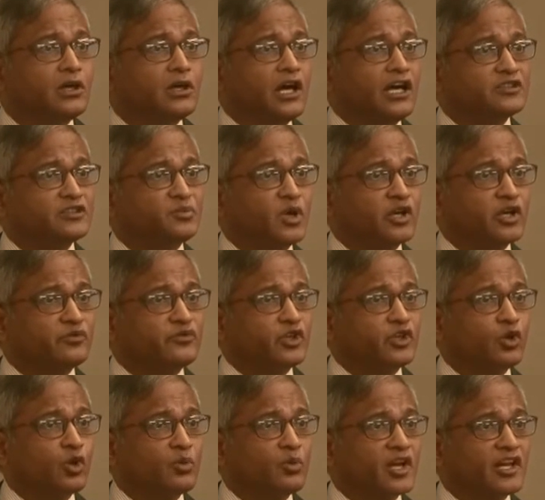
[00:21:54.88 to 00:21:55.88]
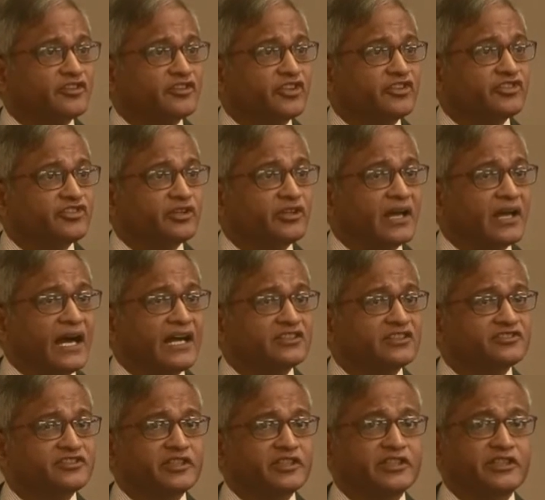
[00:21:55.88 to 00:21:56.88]
as part of the globalization, as
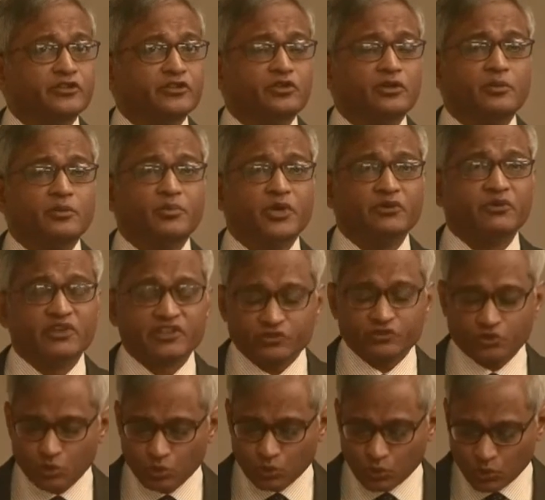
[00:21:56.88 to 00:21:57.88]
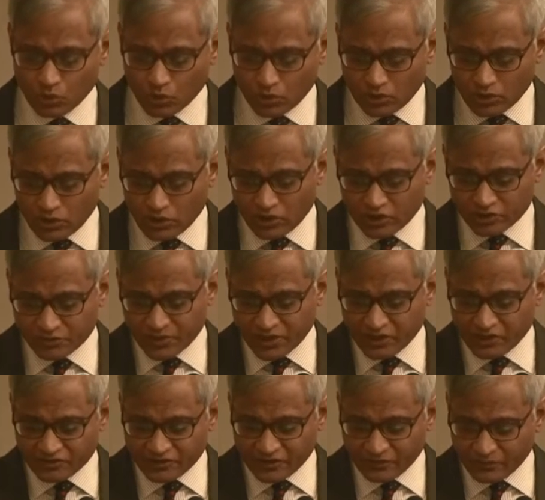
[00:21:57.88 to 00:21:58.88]
the previous two uh,
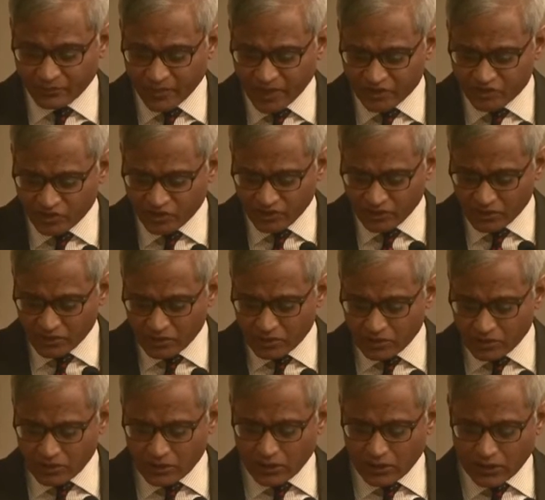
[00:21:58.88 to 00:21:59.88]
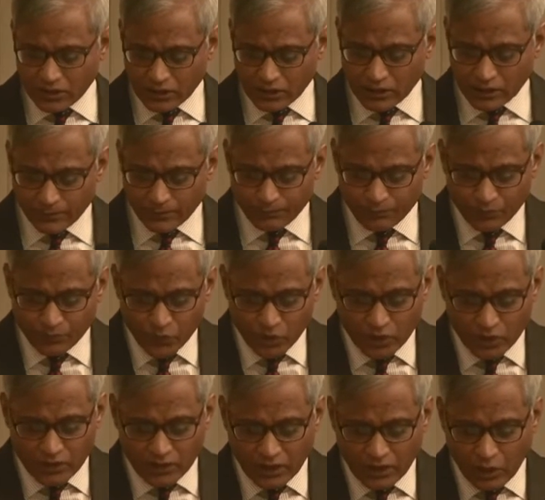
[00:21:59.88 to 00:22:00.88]
speakers have mentioned. Um,
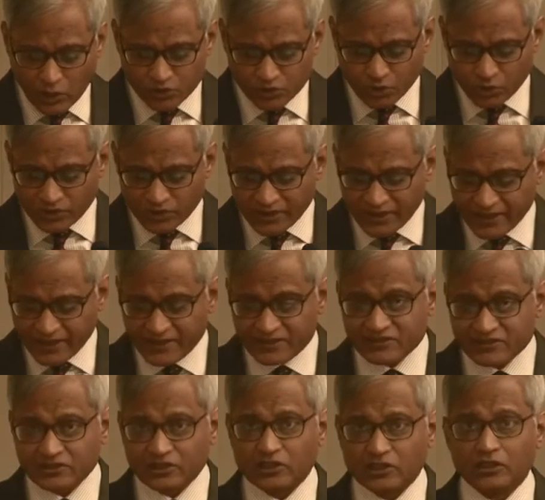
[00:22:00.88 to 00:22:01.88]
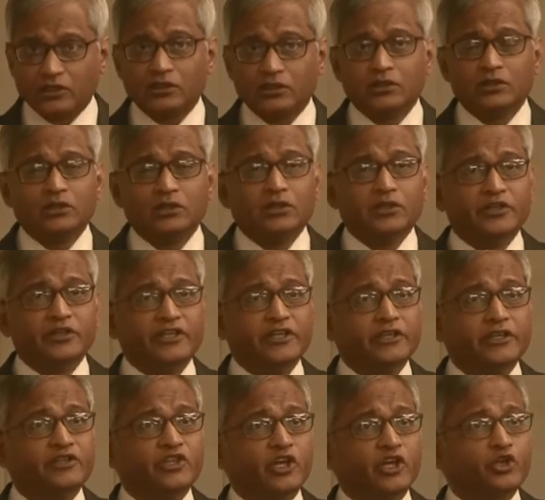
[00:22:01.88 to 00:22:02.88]
uh, also, there is uh,
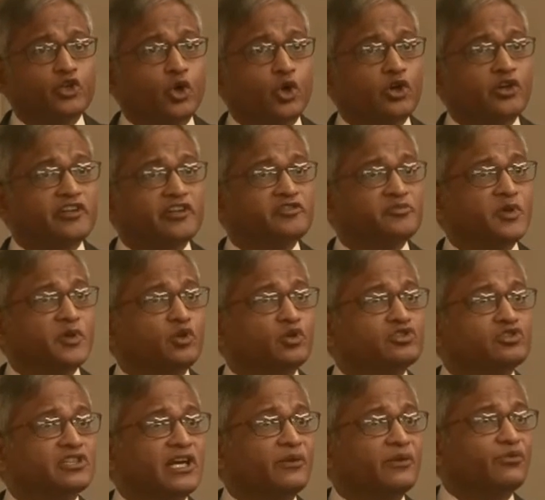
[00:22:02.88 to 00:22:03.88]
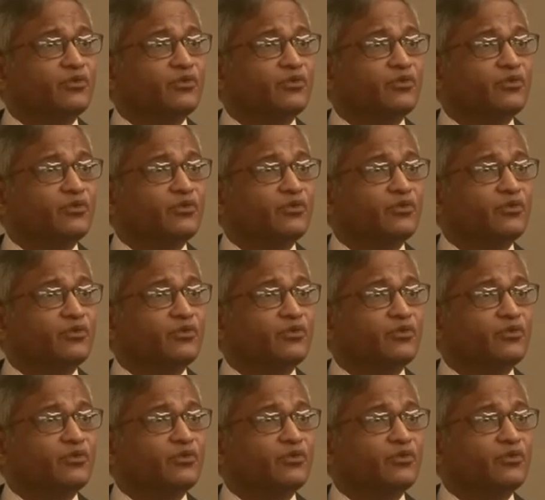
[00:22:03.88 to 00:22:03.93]
the territorial disputes have